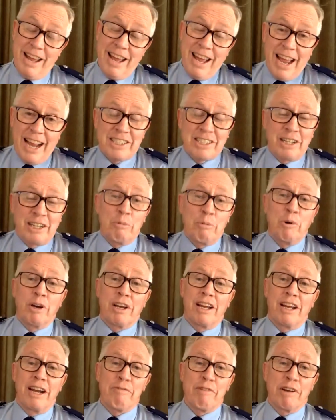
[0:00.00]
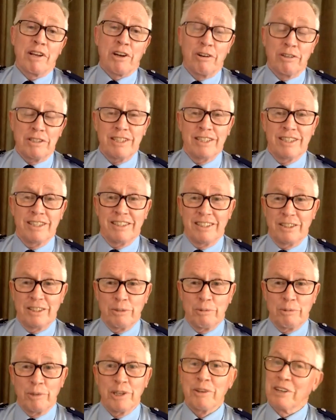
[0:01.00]
actually work in every continent in
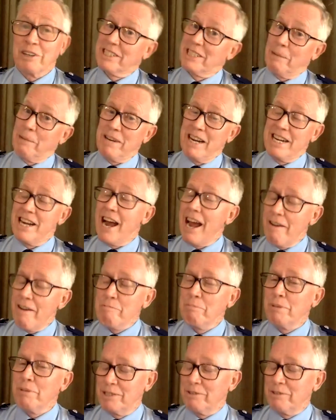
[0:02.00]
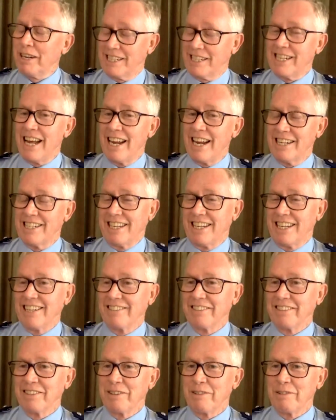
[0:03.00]
the world, except I haven't been to Antarctica,
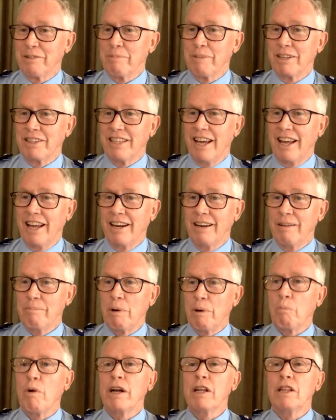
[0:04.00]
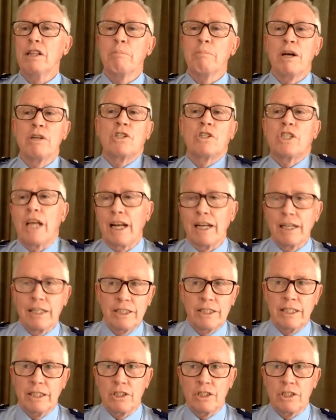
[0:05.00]
I've got to admit that. But one of the most
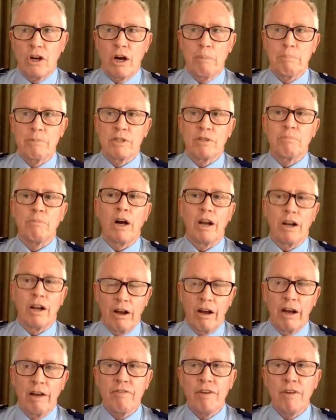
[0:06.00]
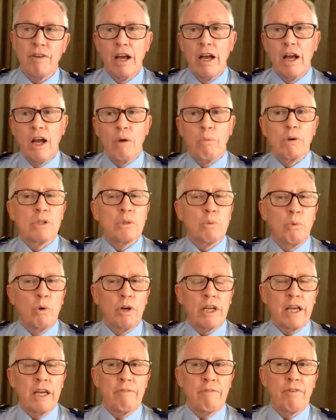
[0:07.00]
challenging times of my life was
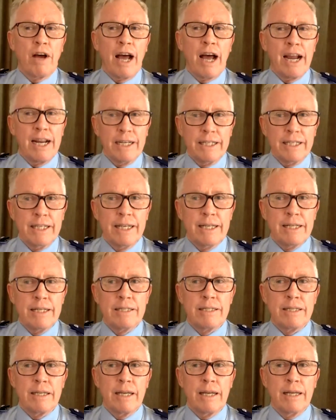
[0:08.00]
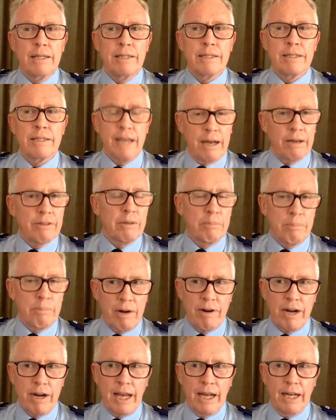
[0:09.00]
working for 8 years in South
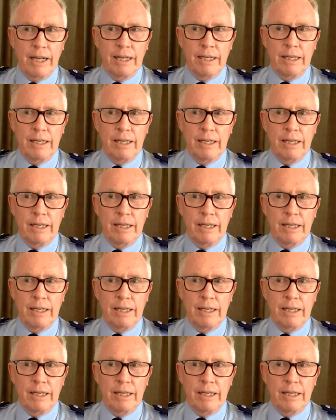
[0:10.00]
America.